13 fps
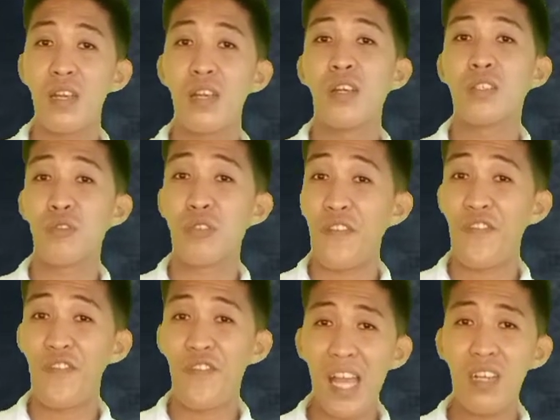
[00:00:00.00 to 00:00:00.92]
So the
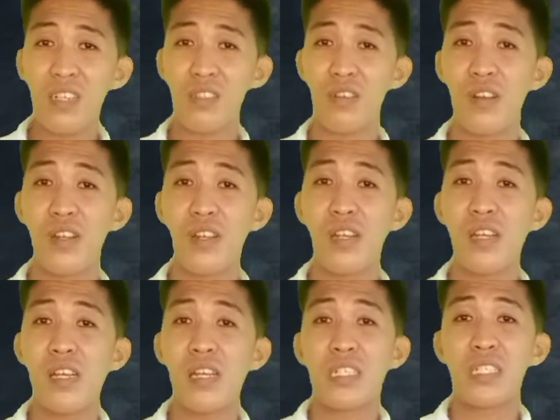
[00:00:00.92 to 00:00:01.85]

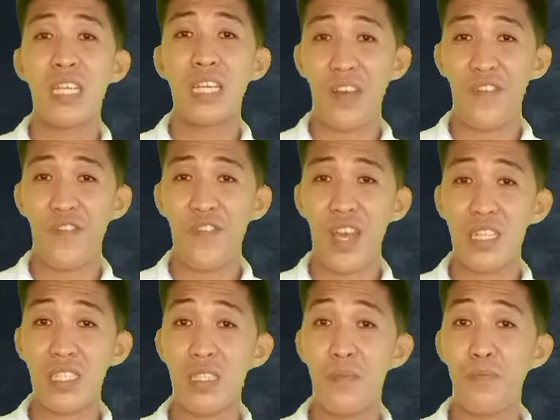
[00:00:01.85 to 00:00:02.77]
factor that
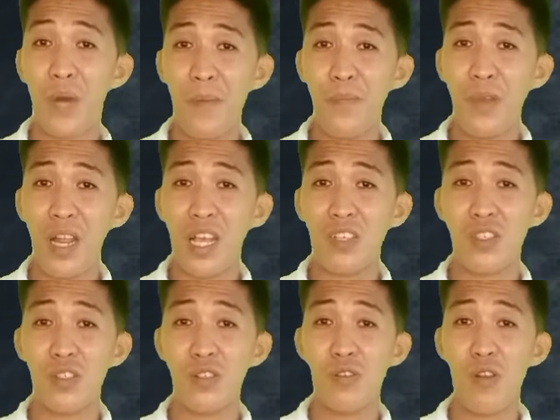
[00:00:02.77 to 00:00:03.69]
affects the
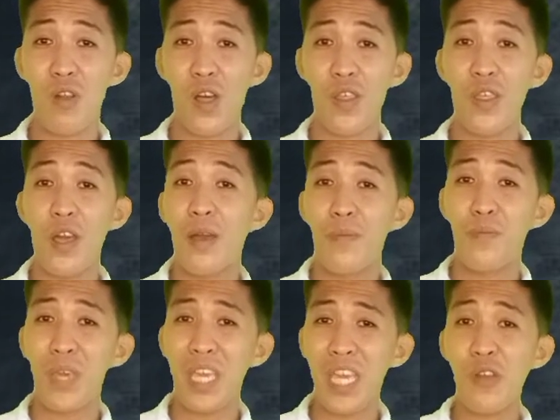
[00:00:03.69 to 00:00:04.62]
population growth
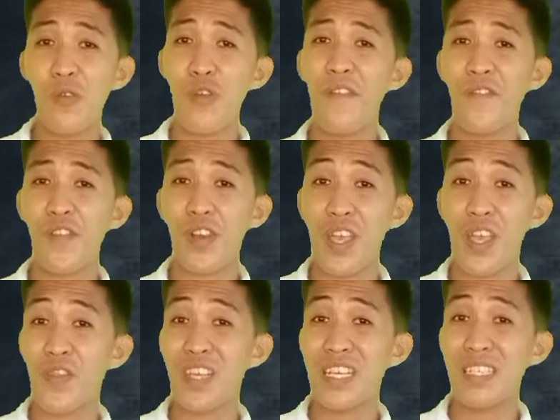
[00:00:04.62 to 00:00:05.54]
being referred
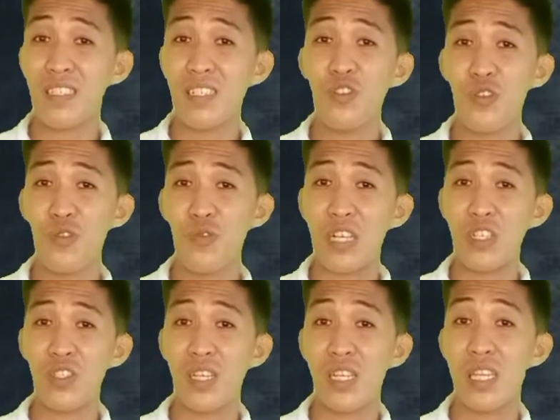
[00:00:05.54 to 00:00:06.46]
in this
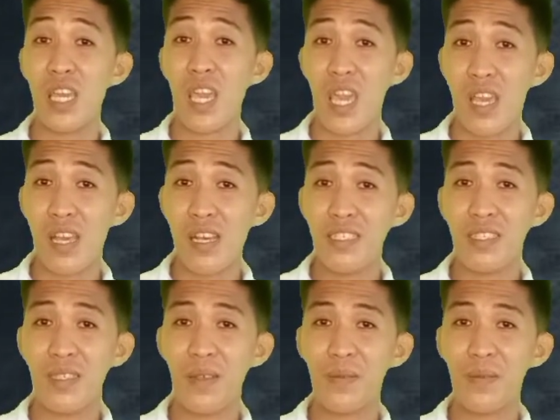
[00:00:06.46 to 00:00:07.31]
situation is